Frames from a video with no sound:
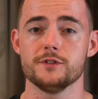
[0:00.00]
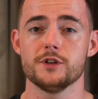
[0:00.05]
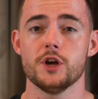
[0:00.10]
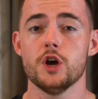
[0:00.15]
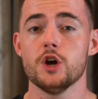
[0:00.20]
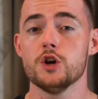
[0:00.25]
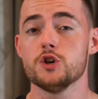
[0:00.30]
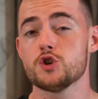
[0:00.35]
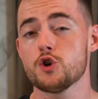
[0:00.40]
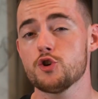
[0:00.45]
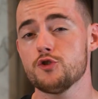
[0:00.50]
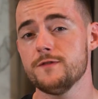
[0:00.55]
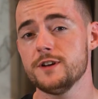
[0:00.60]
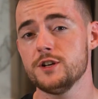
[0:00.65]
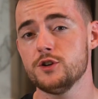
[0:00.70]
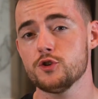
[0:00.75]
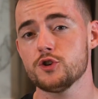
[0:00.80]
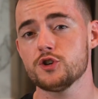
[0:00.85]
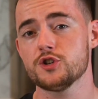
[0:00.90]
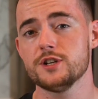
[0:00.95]
months showed a
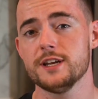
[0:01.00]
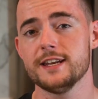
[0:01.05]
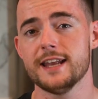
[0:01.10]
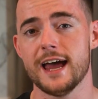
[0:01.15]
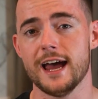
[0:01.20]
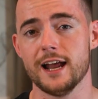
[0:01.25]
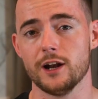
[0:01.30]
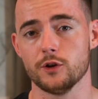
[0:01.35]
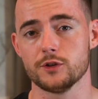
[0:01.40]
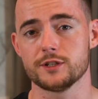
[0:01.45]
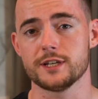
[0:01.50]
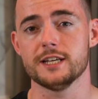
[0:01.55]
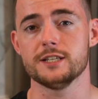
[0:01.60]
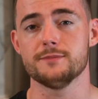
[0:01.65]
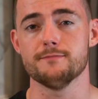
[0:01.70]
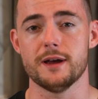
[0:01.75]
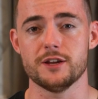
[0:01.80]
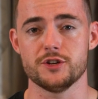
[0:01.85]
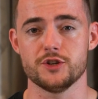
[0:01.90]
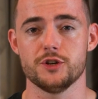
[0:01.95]
reduction in hair loss
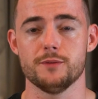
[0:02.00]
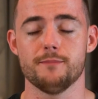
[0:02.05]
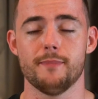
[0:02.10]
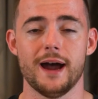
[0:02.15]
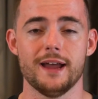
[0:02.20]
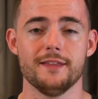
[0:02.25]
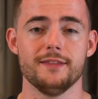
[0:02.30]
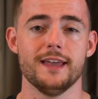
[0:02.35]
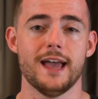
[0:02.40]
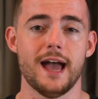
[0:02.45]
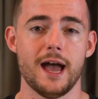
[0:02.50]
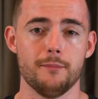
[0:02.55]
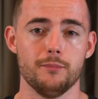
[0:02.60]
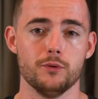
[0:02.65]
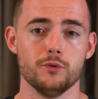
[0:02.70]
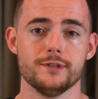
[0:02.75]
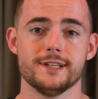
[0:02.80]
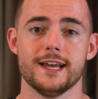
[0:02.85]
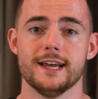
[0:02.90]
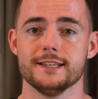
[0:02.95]
as measured by the
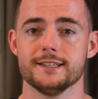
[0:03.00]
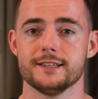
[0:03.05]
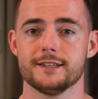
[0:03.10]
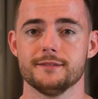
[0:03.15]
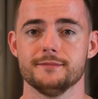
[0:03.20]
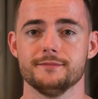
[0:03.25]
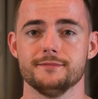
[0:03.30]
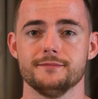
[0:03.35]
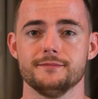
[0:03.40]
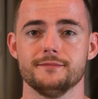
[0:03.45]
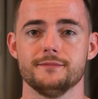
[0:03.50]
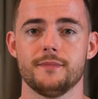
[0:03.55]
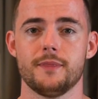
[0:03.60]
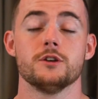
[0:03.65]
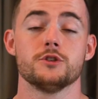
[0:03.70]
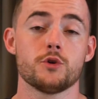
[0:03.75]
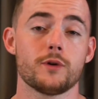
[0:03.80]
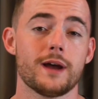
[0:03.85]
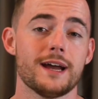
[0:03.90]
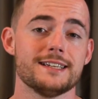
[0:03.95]
hair pull test.
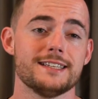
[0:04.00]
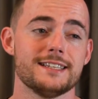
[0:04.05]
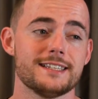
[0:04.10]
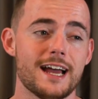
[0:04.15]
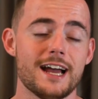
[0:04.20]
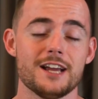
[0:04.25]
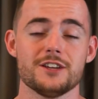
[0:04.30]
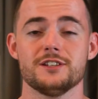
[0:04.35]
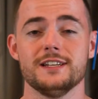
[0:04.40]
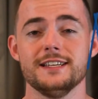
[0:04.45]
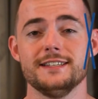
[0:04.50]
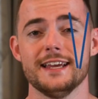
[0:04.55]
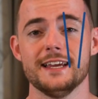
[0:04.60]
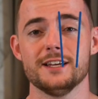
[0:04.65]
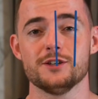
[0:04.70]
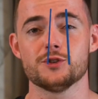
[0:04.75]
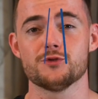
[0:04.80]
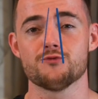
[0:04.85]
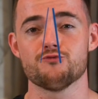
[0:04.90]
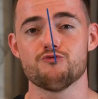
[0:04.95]
So guys, this actually
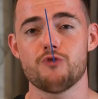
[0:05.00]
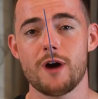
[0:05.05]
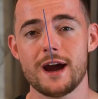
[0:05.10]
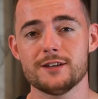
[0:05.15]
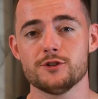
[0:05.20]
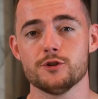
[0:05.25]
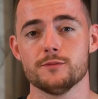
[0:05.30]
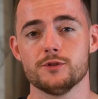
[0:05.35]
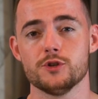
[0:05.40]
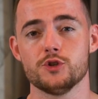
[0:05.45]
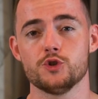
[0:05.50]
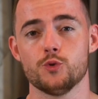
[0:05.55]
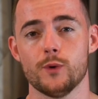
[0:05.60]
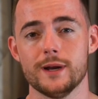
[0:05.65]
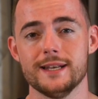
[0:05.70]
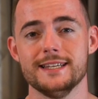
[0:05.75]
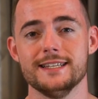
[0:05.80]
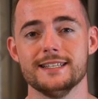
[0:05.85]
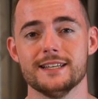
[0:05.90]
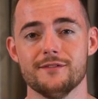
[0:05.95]
takes us right up to
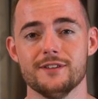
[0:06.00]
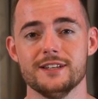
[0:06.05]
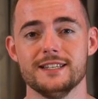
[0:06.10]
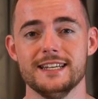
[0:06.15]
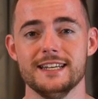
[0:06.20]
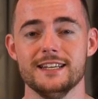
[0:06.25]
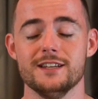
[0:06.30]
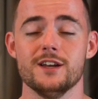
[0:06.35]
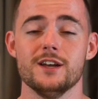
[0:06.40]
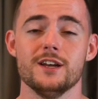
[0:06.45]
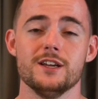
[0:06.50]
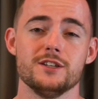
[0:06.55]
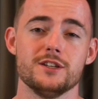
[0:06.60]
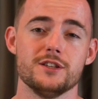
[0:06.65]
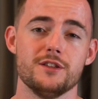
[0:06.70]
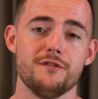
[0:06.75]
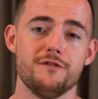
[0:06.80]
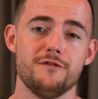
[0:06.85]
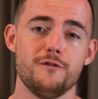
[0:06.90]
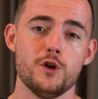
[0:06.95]
2017
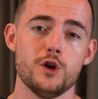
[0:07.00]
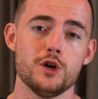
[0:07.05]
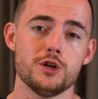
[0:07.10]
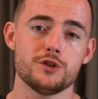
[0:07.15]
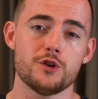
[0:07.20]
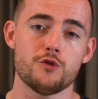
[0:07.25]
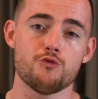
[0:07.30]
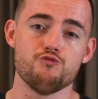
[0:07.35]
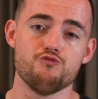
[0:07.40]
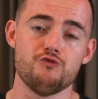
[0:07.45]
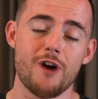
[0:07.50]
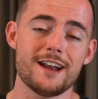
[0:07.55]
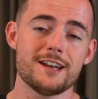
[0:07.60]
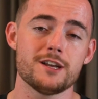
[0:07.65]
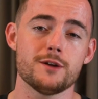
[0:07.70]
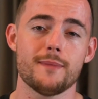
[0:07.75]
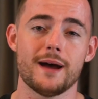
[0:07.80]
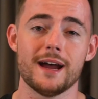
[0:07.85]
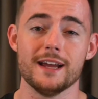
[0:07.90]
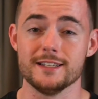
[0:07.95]
to the first
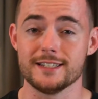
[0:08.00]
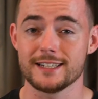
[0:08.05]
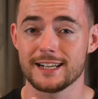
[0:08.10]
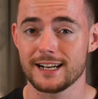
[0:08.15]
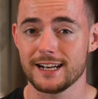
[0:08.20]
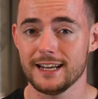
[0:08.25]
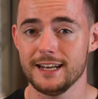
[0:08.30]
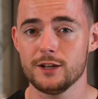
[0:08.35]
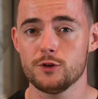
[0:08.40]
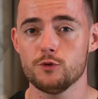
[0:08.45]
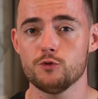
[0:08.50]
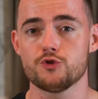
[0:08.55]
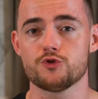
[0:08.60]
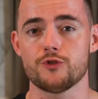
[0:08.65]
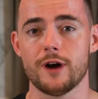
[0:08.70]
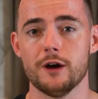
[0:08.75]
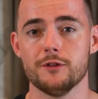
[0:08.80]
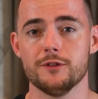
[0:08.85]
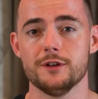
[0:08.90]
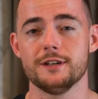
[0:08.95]
randomized clinical
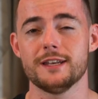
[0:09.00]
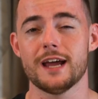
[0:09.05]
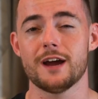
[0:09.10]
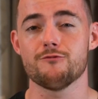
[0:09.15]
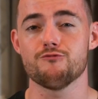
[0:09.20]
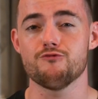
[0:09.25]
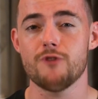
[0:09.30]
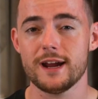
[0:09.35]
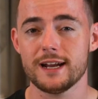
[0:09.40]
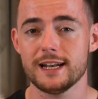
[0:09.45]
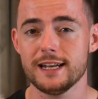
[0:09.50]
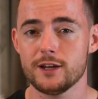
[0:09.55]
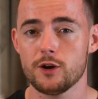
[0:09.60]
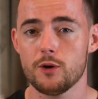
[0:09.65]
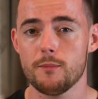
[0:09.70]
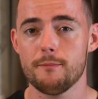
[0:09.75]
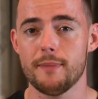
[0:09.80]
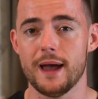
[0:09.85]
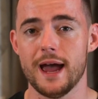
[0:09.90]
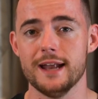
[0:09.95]
trial that directly
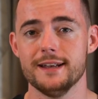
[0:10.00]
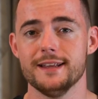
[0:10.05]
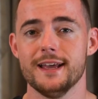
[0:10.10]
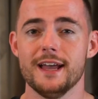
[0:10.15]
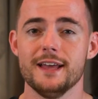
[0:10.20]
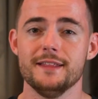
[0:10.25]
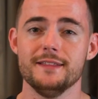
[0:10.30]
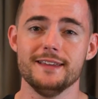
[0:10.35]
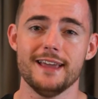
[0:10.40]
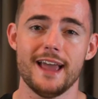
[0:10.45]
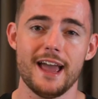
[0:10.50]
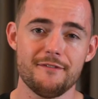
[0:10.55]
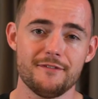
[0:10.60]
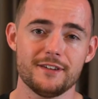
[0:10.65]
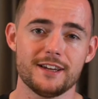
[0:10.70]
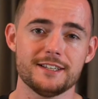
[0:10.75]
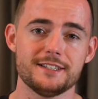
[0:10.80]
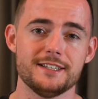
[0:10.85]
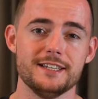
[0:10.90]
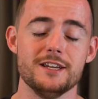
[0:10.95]
compared the
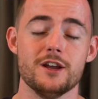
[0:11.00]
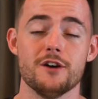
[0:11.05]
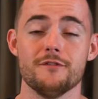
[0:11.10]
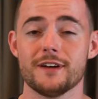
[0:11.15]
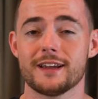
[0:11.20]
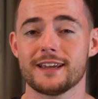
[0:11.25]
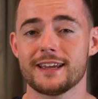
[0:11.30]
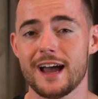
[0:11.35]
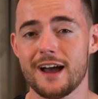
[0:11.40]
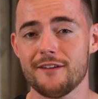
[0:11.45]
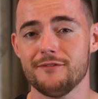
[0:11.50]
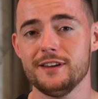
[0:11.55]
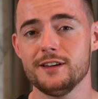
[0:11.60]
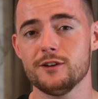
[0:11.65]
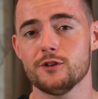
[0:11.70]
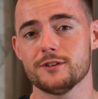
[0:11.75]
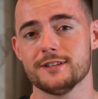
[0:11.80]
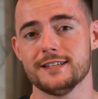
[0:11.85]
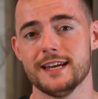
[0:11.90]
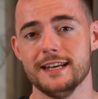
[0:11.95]
efficacy of a
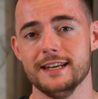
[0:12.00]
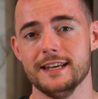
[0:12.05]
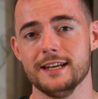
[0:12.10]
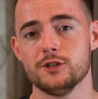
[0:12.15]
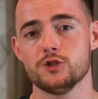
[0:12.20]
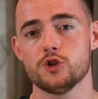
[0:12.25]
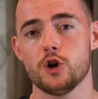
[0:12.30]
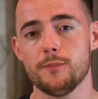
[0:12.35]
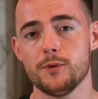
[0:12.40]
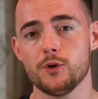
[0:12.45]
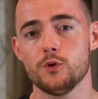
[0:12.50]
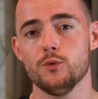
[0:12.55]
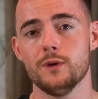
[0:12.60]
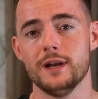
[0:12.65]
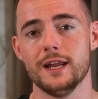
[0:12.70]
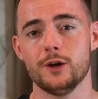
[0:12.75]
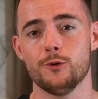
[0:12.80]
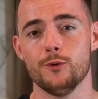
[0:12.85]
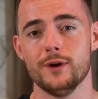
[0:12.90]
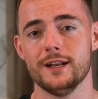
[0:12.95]
caffeine-containing
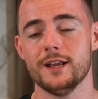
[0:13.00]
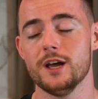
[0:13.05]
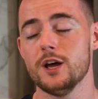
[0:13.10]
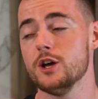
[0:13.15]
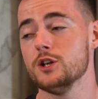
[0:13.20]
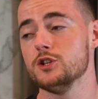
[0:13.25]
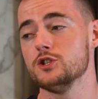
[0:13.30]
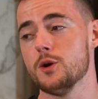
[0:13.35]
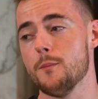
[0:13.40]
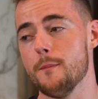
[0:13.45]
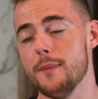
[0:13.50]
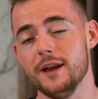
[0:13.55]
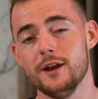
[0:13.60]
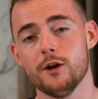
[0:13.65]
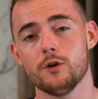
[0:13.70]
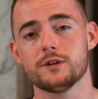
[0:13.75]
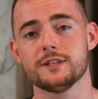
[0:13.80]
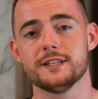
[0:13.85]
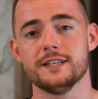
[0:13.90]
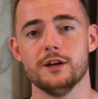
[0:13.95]
topical liquid to
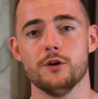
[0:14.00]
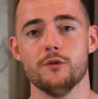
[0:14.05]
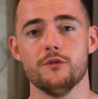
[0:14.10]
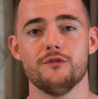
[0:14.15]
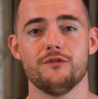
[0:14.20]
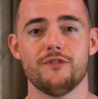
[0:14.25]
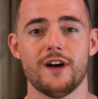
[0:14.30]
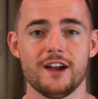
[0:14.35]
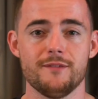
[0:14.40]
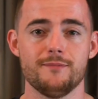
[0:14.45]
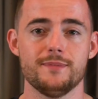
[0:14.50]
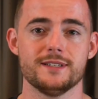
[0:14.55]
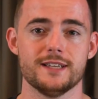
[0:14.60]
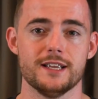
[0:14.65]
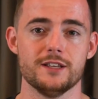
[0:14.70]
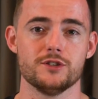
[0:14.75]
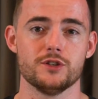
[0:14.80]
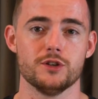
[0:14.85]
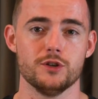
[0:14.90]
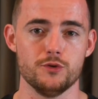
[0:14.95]
minoxidil
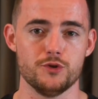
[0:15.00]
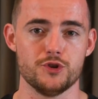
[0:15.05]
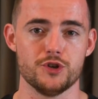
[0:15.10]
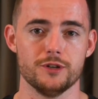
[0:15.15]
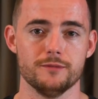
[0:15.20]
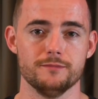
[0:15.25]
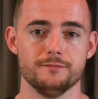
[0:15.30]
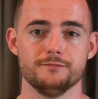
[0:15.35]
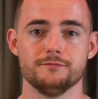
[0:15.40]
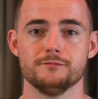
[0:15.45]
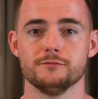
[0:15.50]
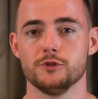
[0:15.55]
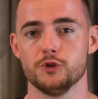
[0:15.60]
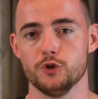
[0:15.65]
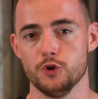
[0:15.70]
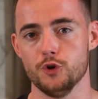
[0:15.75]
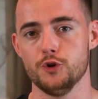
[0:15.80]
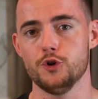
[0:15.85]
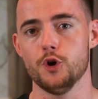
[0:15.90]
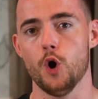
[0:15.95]
5% solution.
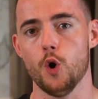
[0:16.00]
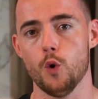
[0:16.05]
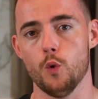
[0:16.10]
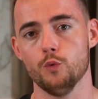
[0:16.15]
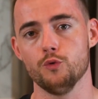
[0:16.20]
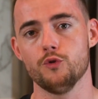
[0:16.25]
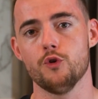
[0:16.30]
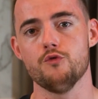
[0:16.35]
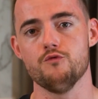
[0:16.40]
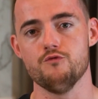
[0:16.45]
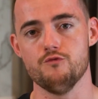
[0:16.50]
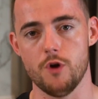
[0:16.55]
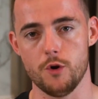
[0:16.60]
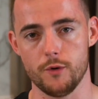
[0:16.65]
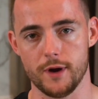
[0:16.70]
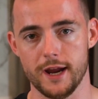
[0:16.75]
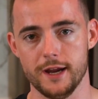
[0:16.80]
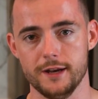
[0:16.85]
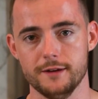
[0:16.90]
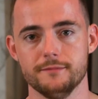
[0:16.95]
Good old
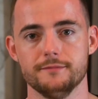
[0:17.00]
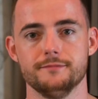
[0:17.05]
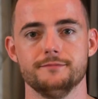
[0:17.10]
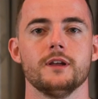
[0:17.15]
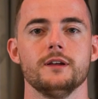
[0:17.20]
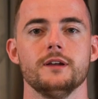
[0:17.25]
Rogaine.